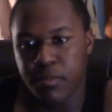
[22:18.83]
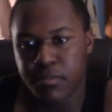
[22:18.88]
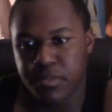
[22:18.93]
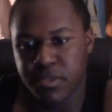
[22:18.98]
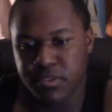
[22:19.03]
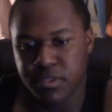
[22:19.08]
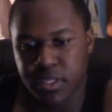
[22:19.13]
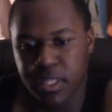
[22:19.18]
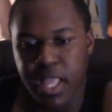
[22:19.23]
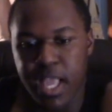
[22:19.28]

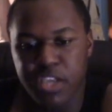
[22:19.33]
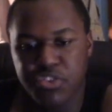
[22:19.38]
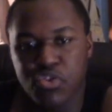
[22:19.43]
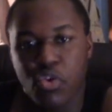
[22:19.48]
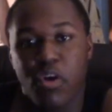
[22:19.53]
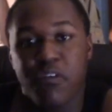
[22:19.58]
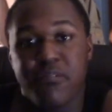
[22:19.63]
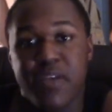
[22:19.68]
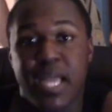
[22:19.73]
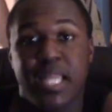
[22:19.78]
this class
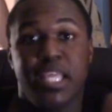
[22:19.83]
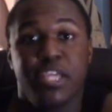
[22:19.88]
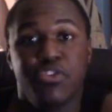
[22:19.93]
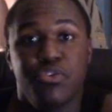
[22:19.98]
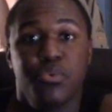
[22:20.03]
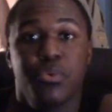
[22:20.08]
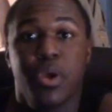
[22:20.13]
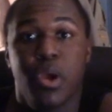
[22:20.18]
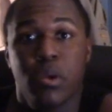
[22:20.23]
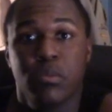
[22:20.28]
called Valley
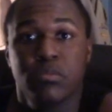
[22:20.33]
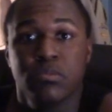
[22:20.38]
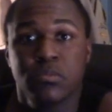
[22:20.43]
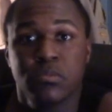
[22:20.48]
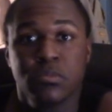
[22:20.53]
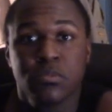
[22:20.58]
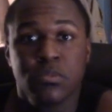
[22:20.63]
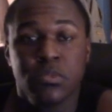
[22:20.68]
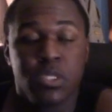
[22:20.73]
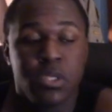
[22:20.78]
Tudo,
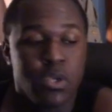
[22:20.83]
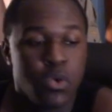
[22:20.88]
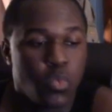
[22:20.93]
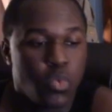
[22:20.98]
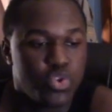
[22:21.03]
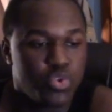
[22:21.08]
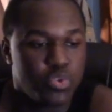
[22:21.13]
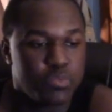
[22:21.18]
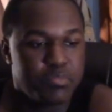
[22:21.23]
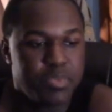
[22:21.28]

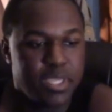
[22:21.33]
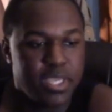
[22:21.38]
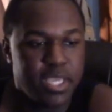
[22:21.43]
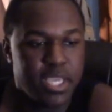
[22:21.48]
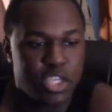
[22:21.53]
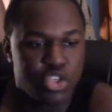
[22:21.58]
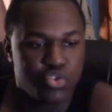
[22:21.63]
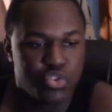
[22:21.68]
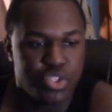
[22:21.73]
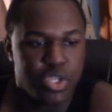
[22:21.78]
which would be
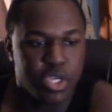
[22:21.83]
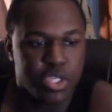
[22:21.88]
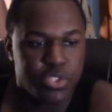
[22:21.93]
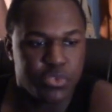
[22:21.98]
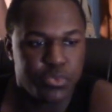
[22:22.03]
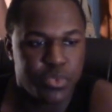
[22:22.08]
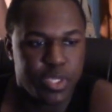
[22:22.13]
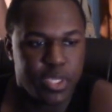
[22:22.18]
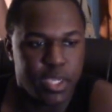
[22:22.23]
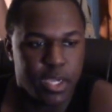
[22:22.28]

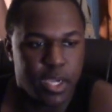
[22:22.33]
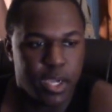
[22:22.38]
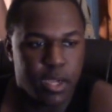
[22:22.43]
introductory